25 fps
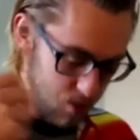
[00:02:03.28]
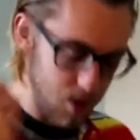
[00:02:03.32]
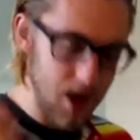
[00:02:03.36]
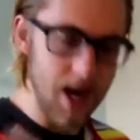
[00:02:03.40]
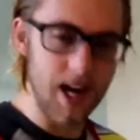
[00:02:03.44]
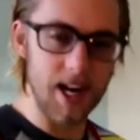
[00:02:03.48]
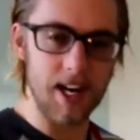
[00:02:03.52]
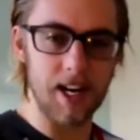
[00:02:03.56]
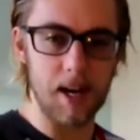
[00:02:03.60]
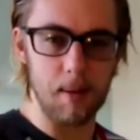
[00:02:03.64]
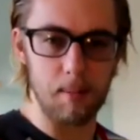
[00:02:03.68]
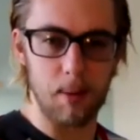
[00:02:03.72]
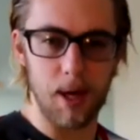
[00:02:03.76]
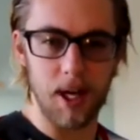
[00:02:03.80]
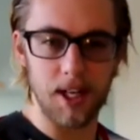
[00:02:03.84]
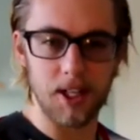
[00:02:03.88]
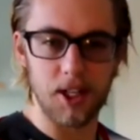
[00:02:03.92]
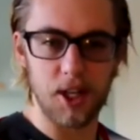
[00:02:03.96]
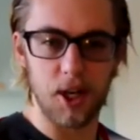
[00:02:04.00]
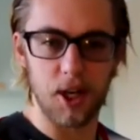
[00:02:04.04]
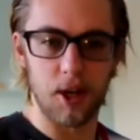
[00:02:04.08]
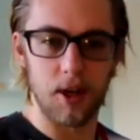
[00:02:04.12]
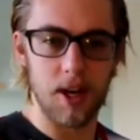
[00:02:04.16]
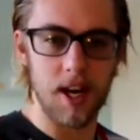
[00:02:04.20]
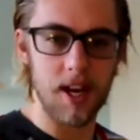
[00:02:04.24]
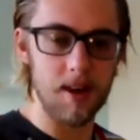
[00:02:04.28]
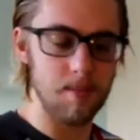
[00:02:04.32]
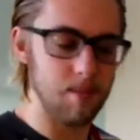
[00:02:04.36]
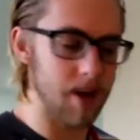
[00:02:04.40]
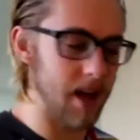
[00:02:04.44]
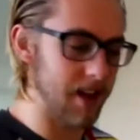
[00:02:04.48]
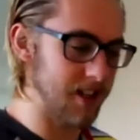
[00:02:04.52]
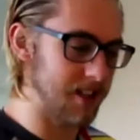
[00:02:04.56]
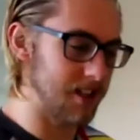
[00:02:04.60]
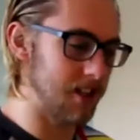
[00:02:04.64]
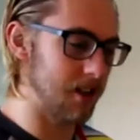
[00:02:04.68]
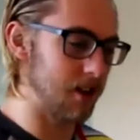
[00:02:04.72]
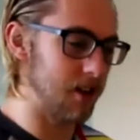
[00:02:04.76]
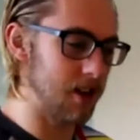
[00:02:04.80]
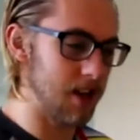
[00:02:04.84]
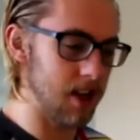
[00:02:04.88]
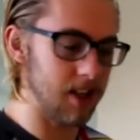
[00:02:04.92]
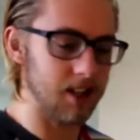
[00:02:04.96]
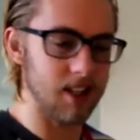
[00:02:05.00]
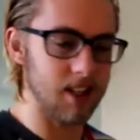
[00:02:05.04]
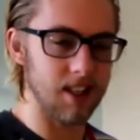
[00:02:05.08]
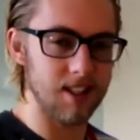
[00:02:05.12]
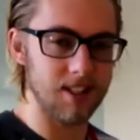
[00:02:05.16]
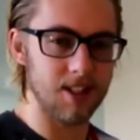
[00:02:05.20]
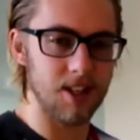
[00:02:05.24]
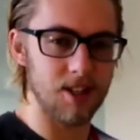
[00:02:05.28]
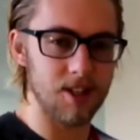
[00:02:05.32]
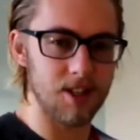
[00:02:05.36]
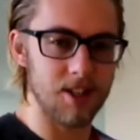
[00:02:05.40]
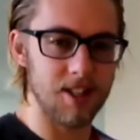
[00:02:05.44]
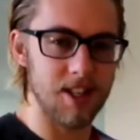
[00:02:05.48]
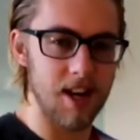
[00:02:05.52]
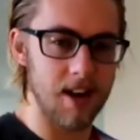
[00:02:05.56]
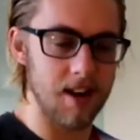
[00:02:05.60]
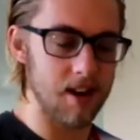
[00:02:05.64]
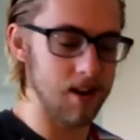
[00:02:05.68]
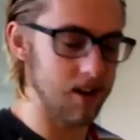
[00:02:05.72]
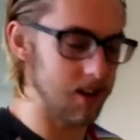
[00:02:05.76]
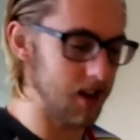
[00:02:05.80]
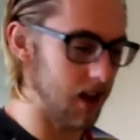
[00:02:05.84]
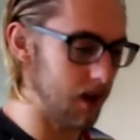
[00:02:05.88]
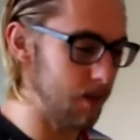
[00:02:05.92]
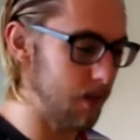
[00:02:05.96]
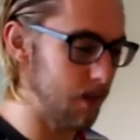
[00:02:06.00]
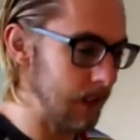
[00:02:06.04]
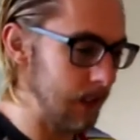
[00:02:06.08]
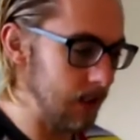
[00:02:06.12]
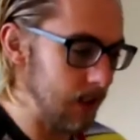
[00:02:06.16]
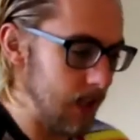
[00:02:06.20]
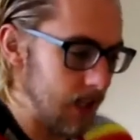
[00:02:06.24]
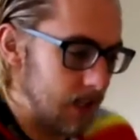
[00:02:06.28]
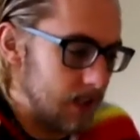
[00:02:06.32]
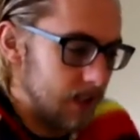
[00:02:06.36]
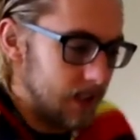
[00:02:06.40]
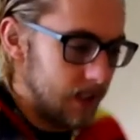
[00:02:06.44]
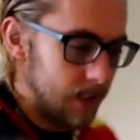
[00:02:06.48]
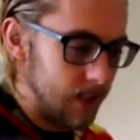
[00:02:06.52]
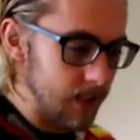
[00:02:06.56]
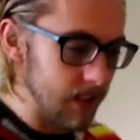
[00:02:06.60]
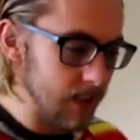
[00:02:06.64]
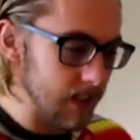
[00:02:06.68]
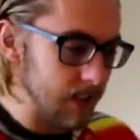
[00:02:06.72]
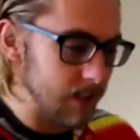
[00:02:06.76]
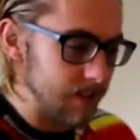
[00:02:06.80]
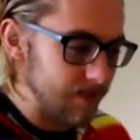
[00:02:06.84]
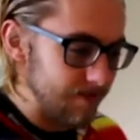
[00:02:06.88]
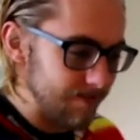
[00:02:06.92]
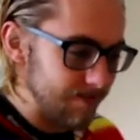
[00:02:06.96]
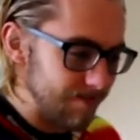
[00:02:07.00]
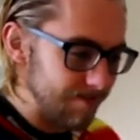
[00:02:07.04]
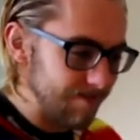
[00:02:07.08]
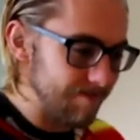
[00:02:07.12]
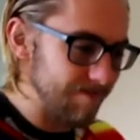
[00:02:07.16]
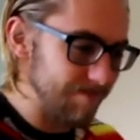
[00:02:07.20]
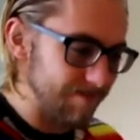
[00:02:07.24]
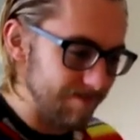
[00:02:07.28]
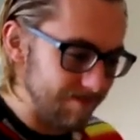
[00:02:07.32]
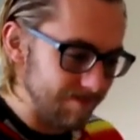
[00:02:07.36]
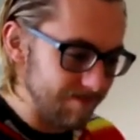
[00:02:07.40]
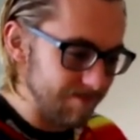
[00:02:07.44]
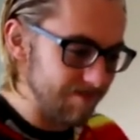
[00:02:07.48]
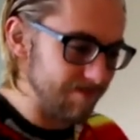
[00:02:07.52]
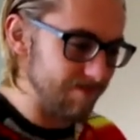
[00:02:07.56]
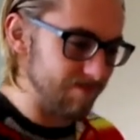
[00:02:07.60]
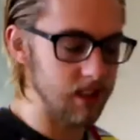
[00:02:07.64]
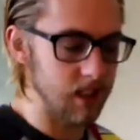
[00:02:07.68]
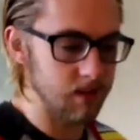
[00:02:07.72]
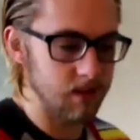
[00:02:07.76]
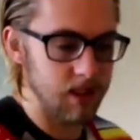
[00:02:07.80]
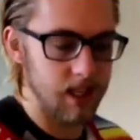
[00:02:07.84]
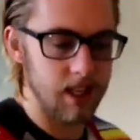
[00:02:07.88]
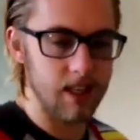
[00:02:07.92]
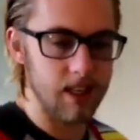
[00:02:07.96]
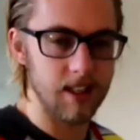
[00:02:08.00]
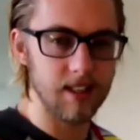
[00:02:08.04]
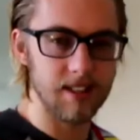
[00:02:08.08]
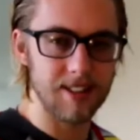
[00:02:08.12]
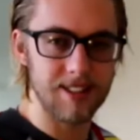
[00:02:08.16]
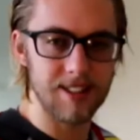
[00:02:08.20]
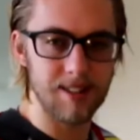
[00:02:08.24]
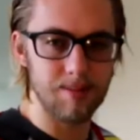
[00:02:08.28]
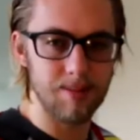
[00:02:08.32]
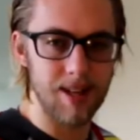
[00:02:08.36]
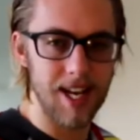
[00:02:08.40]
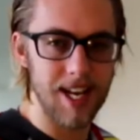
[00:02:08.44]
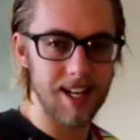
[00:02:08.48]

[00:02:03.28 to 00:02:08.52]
wearing a poncho in Mexico, yet that's such a stereotype. Alright, time to get into some